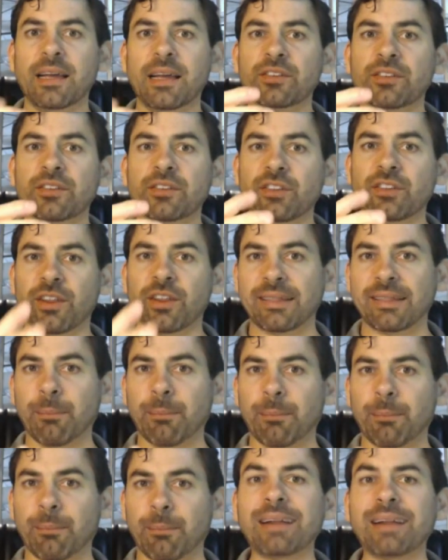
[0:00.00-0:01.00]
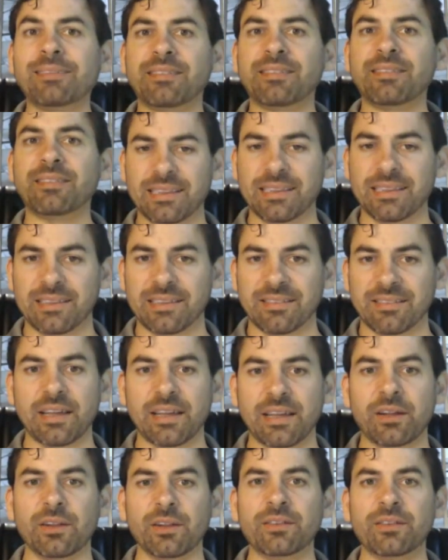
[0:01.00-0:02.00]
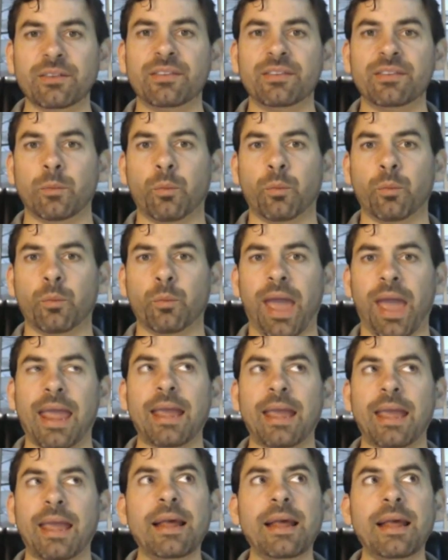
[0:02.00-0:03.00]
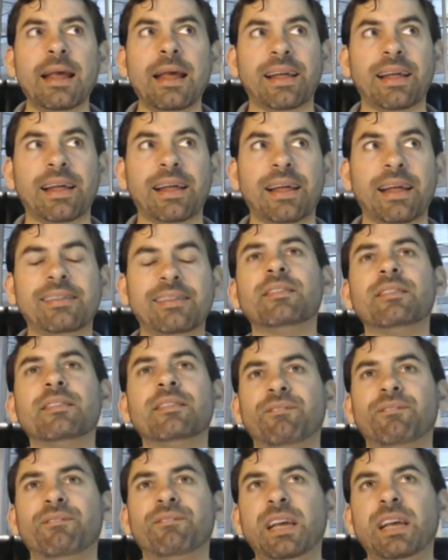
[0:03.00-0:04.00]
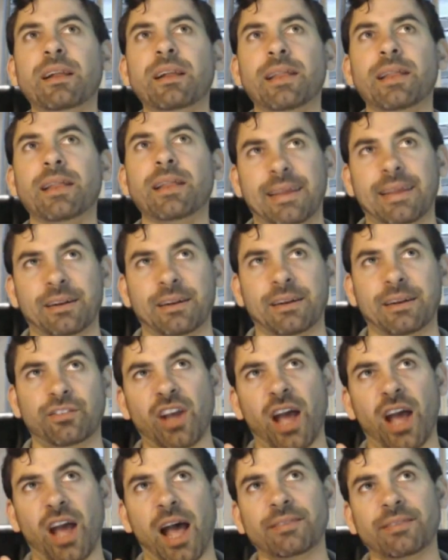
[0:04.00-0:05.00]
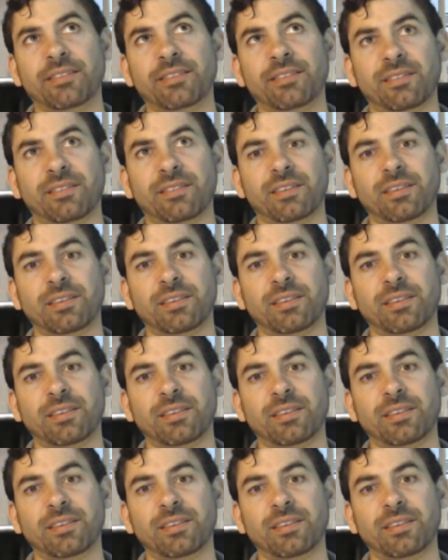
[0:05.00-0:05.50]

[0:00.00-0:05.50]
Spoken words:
that they're practicing these skills in a way that doesn't feel like they're just